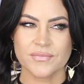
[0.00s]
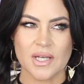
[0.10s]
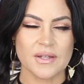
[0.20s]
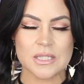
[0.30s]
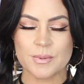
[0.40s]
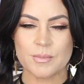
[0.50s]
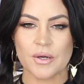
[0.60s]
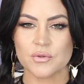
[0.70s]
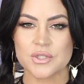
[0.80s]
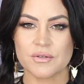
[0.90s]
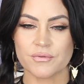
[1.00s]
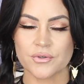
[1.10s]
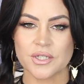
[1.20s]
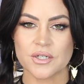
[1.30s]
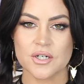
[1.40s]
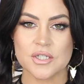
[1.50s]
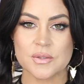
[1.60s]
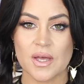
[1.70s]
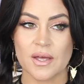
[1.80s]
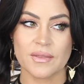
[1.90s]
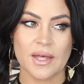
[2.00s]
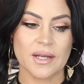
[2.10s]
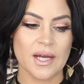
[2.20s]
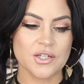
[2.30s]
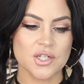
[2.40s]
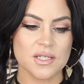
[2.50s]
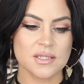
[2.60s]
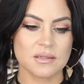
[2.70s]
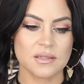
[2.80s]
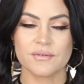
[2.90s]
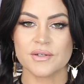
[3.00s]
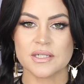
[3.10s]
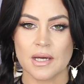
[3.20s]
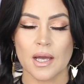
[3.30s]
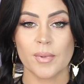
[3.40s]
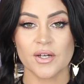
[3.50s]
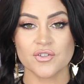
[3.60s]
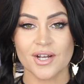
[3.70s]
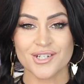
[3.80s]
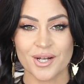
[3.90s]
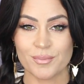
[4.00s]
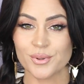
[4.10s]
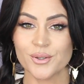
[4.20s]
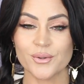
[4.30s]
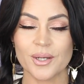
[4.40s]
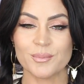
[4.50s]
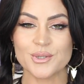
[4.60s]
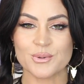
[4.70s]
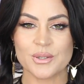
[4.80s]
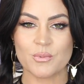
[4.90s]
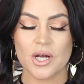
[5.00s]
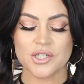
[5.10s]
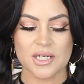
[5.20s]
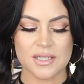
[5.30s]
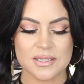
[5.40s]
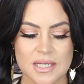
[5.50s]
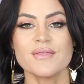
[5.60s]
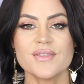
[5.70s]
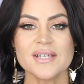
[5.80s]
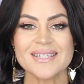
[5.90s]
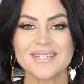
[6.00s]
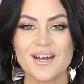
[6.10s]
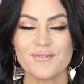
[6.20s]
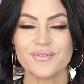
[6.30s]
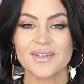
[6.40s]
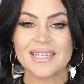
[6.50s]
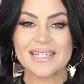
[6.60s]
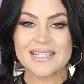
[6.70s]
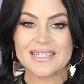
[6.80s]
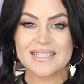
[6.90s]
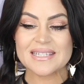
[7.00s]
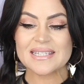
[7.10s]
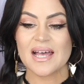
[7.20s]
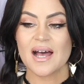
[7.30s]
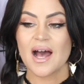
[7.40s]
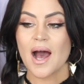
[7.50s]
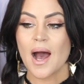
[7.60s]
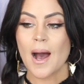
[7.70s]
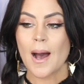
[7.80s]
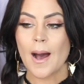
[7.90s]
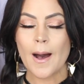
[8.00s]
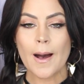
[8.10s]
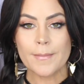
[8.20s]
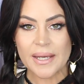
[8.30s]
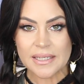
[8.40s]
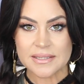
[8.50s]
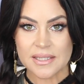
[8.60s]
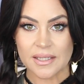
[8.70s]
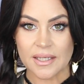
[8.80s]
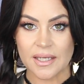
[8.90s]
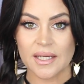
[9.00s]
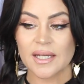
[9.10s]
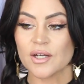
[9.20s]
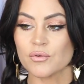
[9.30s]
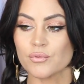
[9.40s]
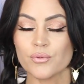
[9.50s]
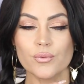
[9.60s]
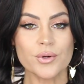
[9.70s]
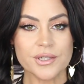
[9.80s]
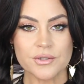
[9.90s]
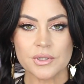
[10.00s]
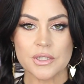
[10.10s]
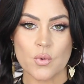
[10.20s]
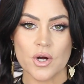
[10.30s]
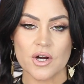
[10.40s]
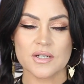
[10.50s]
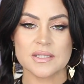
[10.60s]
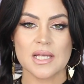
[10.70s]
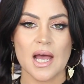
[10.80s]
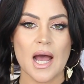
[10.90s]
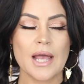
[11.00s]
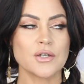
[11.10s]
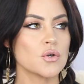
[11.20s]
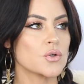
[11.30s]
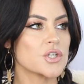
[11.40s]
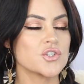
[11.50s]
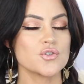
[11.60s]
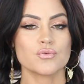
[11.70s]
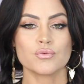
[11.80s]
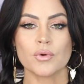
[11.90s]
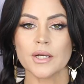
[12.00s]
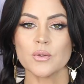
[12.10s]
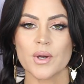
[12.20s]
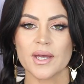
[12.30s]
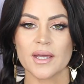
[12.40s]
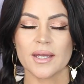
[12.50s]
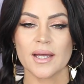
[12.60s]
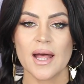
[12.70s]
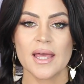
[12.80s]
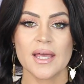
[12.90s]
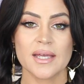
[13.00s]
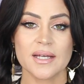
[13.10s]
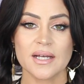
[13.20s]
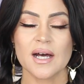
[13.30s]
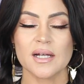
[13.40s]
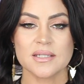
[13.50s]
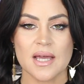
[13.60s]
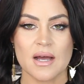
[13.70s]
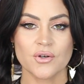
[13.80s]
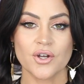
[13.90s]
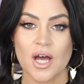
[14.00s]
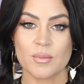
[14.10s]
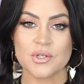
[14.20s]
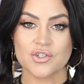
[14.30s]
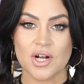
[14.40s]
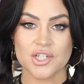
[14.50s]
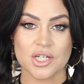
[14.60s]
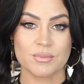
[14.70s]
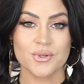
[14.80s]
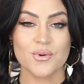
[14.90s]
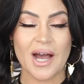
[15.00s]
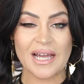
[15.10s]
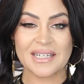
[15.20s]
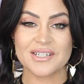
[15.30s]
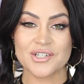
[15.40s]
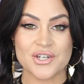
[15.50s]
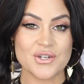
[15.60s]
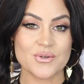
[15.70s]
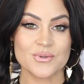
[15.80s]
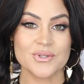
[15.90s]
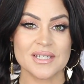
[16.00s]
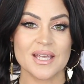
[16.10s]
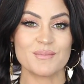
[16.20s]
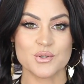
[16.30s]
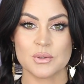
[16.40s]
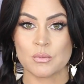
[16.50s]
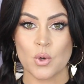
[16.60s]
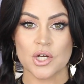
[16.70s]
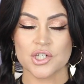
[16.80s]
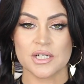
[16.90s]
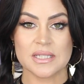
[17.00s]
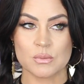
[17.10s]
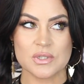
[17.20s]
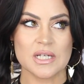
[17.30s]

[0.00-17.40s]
And that's been my routine for years. And then I just live and die by dry shampoo in between washings. This stuff is amazing. It really, really works. I noticed right away it cut down on how much dry shampoo I needed to use in between washings. It